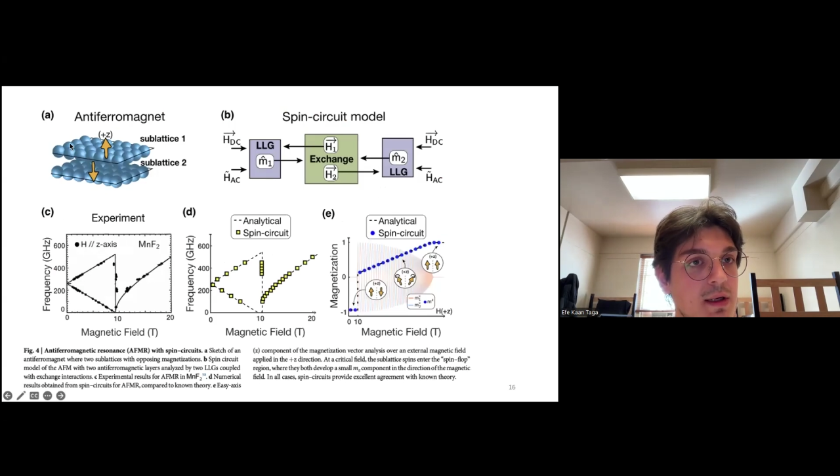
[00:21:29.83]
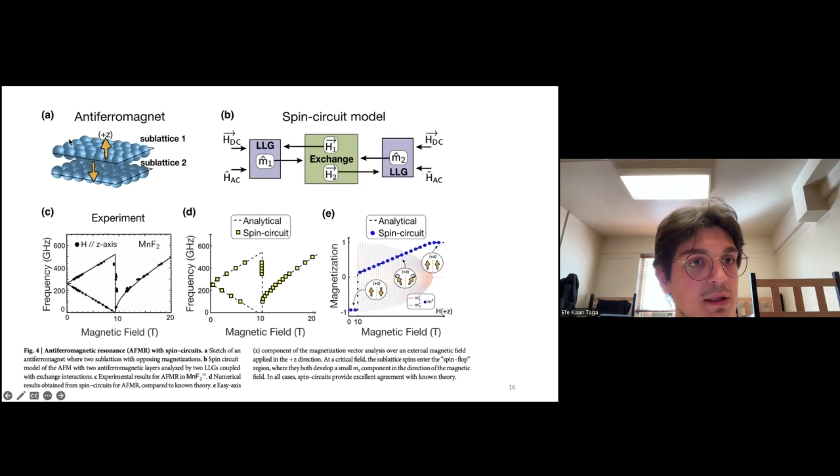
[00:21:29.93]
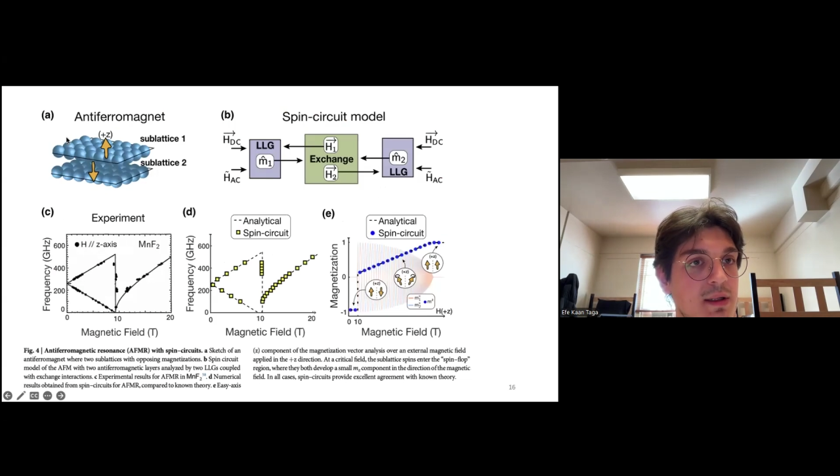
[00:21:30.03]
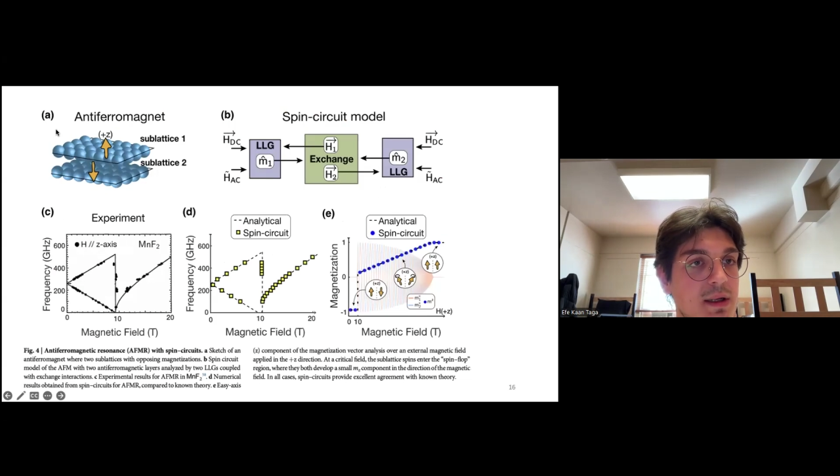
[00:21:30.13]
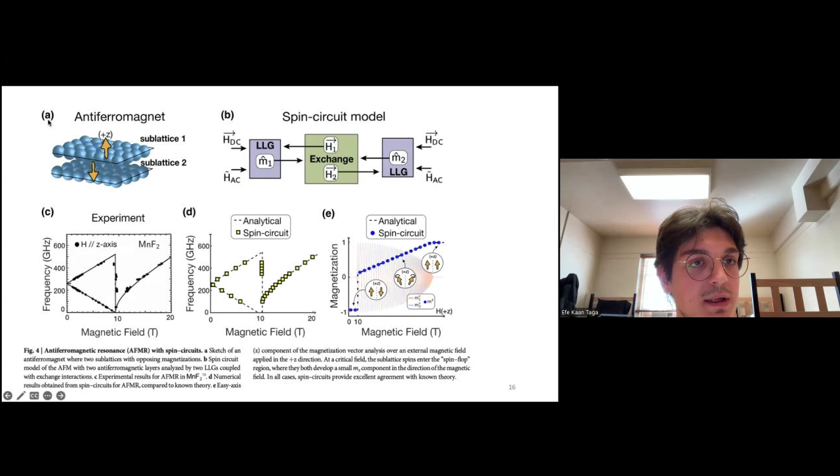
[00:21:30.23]

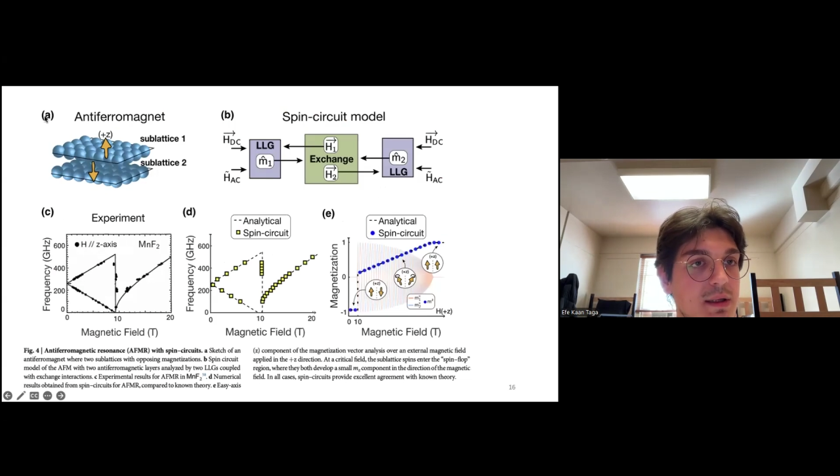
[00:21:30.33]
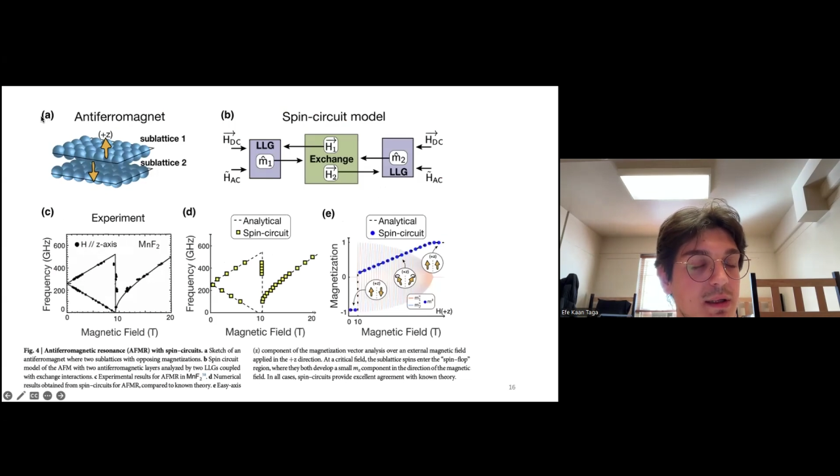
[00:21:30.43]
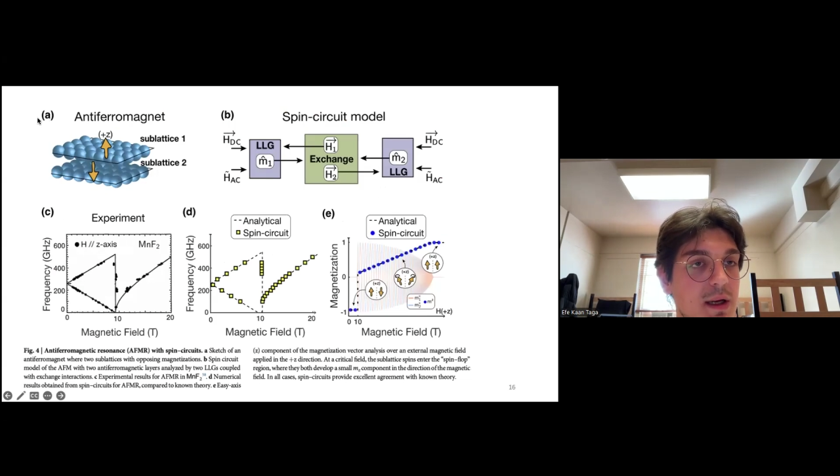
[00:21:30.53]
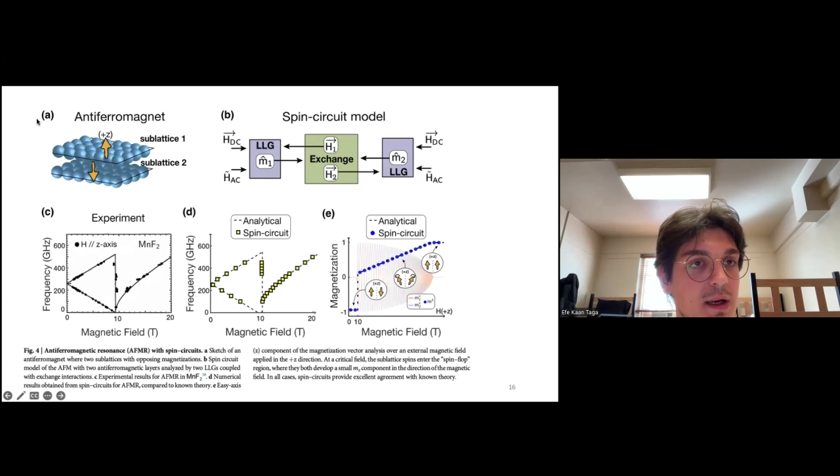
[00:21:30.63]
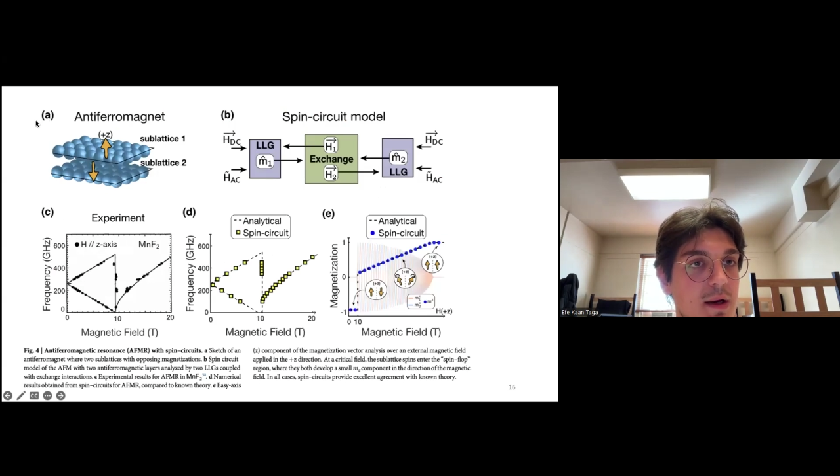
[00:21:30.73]
in
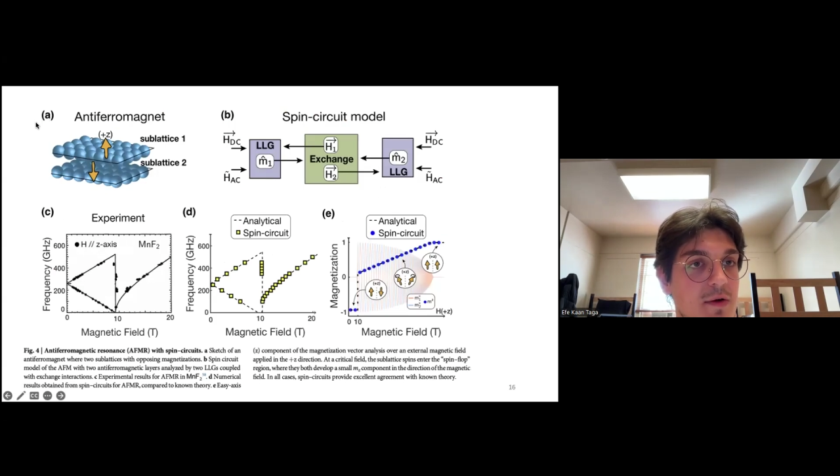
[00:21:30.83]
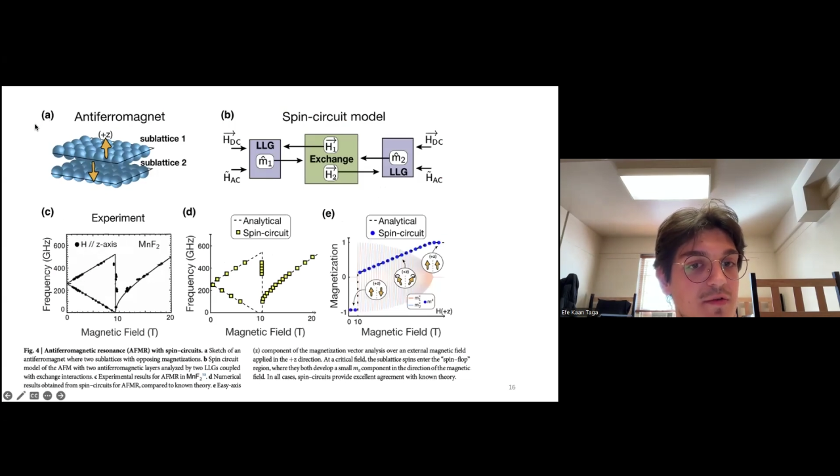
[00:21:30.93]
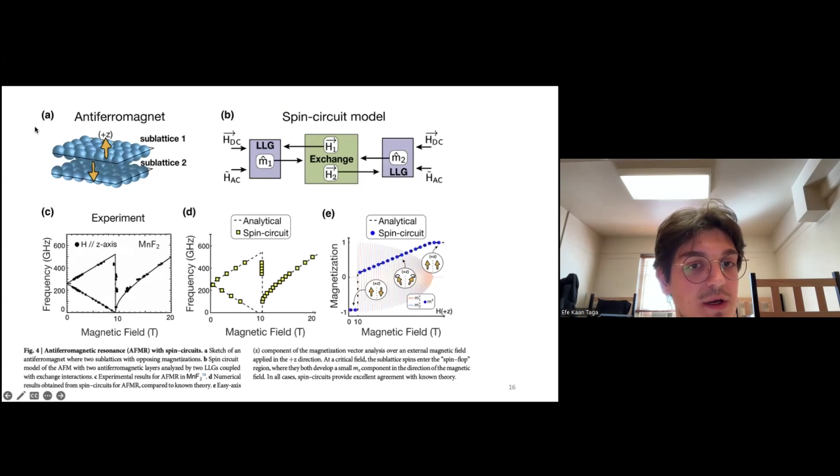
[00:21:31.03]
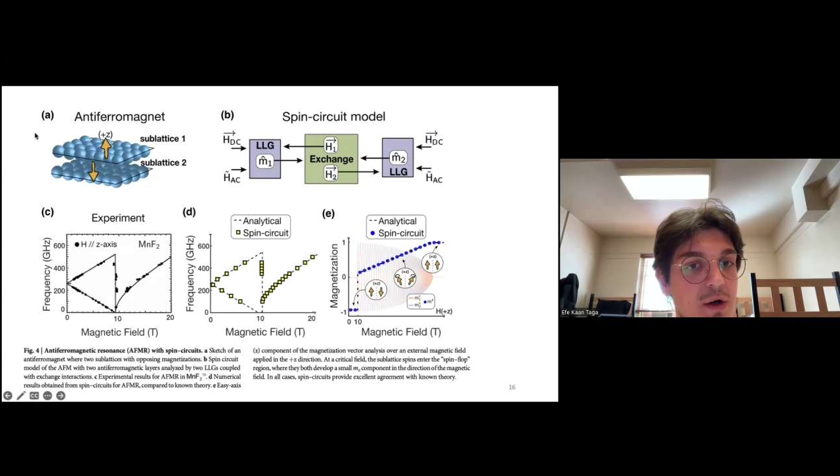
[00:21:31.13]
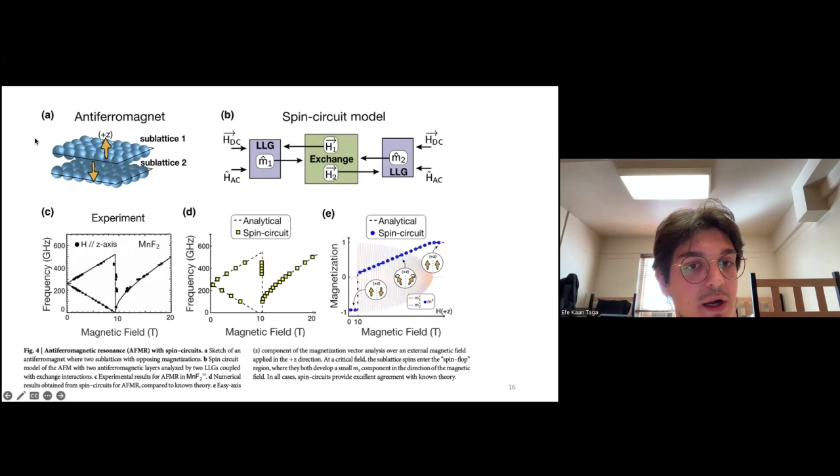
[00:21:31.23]
the
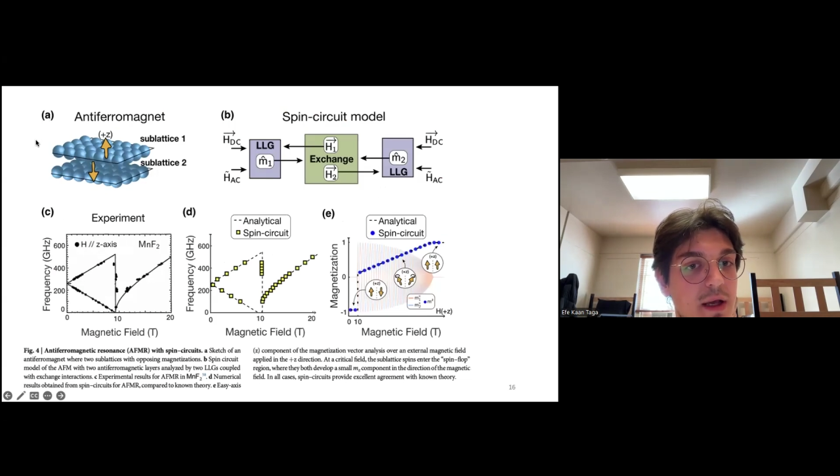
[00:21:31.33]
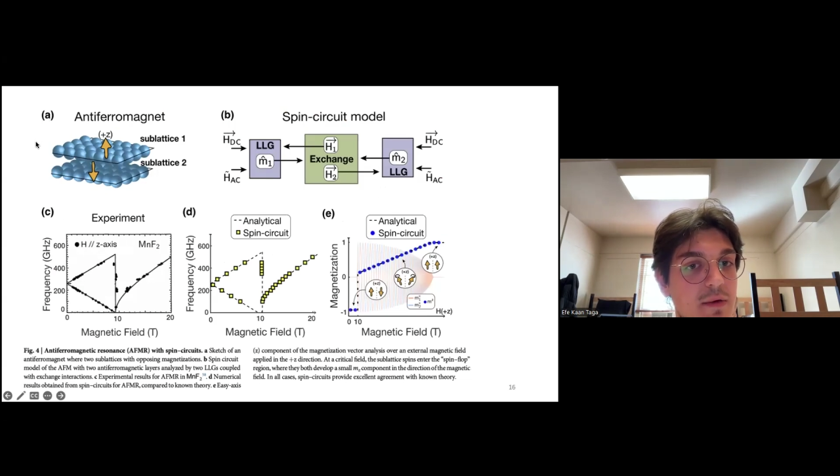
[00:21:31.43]
figure A,